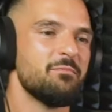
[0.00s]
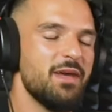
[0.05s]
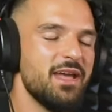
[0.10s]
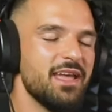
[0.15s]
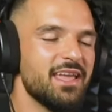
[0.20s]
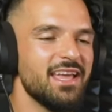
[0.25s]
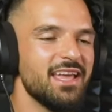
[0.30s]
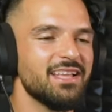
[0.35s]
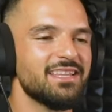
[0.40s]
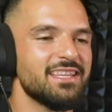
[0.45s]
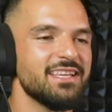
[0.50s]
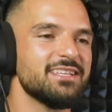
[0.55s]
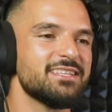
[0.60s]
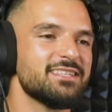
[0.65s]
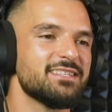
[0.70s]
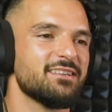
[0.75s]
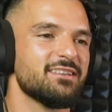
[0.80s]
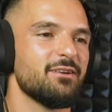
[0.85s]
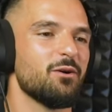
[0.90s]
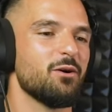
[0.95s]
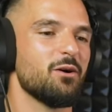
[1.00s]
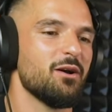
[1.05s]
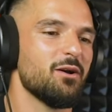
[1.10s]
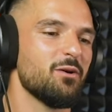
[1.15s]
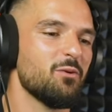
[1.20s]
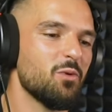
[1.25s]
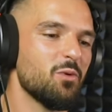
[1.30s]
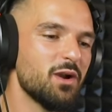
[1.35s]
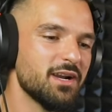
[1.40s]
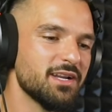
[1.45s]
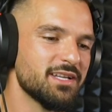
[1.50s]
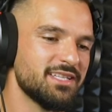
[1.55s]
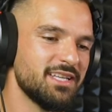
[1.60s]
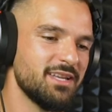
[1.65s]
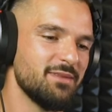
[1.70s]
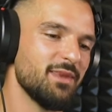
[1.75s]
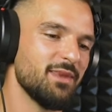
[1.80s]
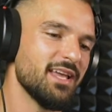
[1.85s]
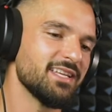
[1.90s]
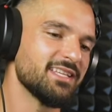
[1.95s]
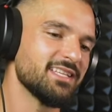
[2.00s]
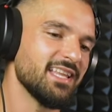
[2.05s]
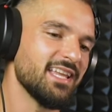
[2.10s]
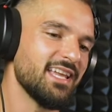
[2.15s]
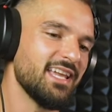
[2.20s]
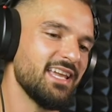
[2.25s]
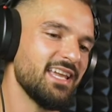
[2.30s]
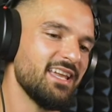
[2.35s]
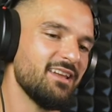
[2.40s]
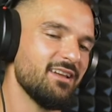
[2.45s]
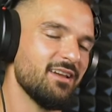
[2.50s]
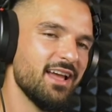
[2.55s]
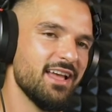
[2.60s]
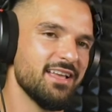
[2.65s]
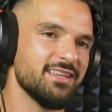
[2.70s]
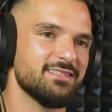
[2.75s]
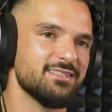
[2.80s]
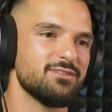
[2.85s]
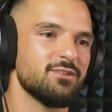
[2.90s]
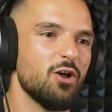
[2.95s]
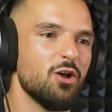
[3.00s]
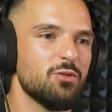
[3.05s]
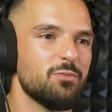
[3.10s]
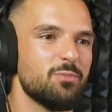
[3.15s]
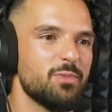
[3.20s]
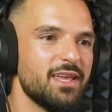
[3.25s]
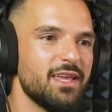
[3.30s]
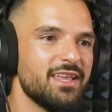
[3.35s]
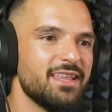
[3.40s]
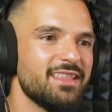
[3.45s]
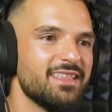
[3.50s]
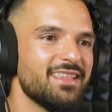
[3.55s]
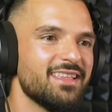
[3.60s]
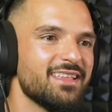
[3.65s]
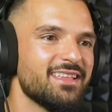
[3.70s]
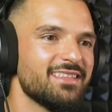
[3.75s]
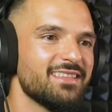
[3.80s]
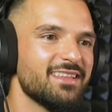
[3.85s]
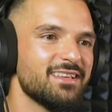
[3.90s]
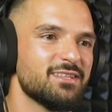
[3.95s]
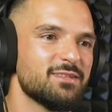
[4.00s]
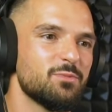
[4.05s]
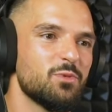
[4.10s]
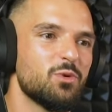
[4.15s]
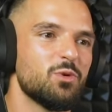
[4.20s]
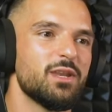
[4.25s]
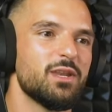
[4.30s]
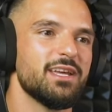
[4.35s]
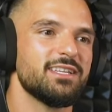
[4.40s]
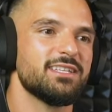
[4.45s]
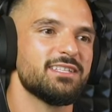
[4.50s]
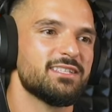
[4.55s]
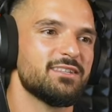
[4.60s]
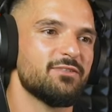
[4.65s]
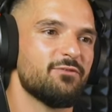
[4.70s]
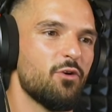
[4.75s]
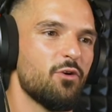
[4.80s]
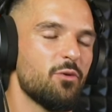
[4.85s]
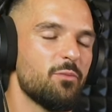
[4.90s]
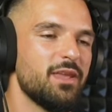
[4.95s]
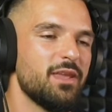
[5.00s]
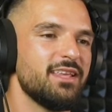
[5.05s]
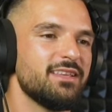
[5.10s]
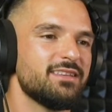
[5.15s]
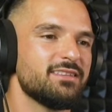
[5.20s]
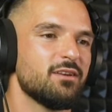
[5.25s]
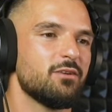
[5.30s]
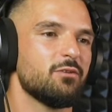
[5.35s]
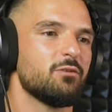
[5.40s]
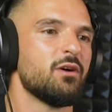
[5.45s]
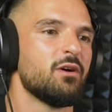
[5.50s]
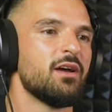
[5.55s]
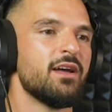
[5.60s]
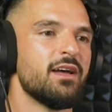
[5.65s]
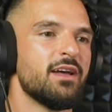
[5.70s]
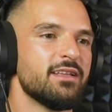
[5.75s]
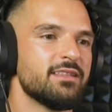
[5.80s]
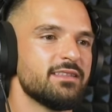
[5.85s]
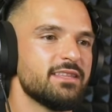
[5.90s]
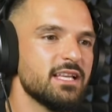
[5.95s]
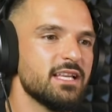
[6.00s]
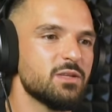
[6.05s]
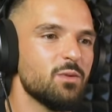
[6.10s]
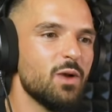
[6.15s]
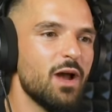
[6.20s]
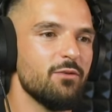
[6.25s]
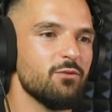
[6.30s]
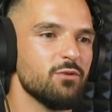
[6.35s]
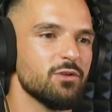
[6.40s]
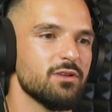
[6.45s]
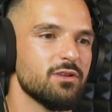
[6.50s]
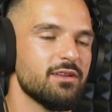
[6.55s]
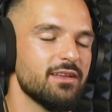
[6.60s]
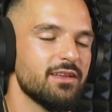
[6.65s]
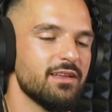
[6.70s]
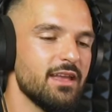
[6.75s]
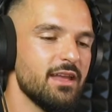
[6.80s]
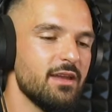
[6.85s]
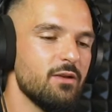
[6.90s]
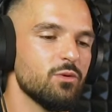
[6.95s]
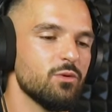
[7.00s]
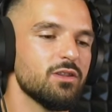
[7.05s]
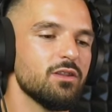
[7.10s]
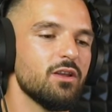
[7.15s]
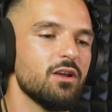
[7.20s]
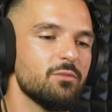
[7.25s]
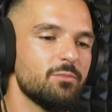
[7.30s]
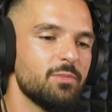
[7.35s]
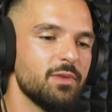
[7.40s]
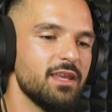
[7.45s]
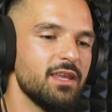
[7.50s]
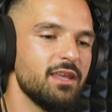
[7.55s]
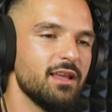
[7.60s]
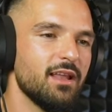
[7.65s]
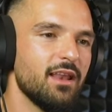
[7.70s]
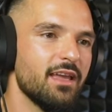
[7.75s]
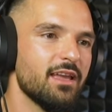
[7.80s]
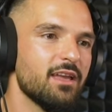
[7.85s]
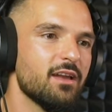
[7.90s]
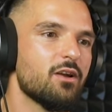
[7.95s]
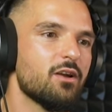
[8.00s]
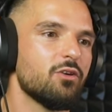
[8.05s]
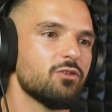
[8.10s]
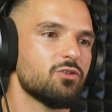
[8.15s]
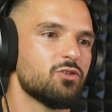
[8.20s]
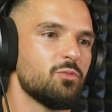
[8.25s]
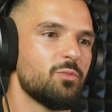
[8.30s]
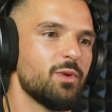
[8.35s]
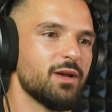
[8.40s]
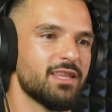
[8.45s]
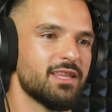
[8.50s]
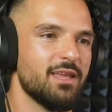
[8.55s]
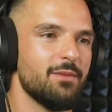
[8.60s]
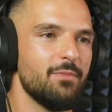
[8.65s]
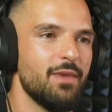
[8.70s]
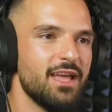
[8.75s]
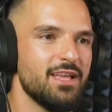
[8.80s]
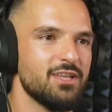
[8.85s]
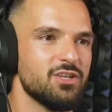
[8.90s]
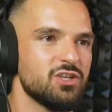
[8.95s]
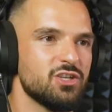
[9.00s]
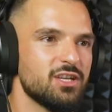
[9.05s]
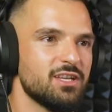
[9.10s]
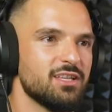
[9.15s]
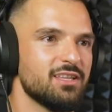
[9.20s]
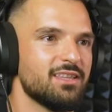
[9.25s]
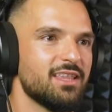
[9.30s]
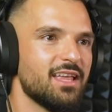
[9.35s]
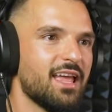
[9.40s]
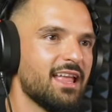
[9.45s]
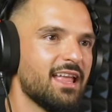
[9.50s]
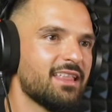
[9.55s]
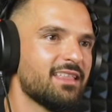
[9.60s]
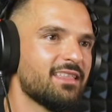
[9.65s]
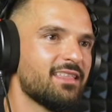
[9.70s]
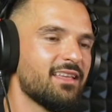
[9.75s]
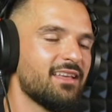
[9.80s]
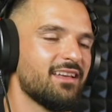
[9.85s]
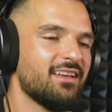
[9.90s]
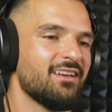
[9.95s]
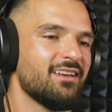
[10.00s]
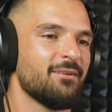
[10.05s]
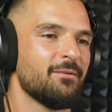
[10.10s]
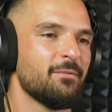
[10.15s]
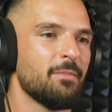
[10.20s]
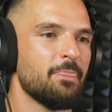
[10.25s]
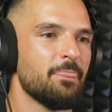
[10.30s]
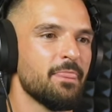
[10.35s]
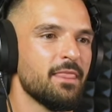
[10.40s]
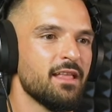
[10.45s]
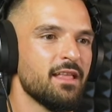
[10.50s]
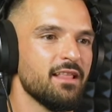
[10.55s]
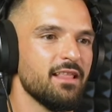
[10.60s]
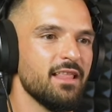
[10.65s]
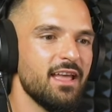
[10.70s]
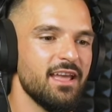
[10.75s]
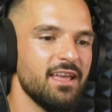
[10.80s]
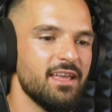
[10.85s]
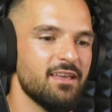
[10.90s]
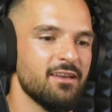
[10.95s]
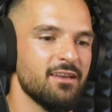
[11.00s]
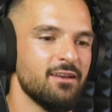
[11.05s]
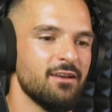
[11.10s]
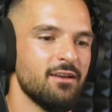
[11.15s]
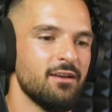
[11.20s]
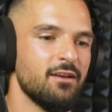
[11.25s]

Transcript: making this uh, work seamlessly has not been the smoothest for me so that's why it would not be like a go-to but imagine that uh, like